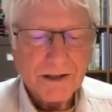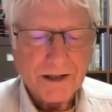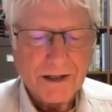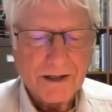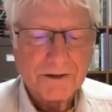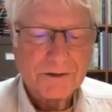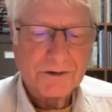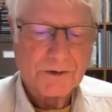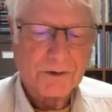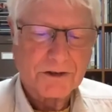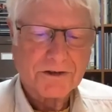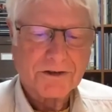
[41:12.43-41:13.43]
and it's to
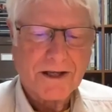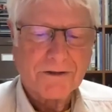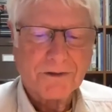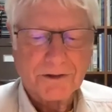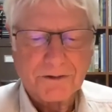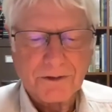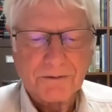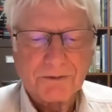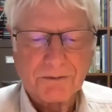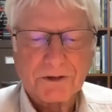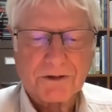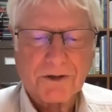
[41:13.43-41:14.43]
extend the drift
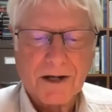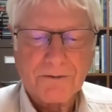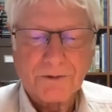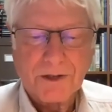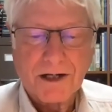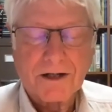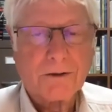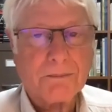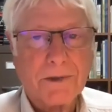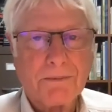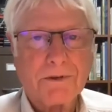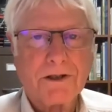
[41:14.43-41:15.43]
of a dry fly or
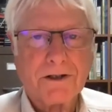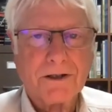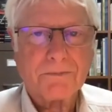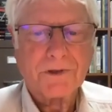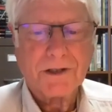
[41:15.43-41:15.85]
maybe a nymph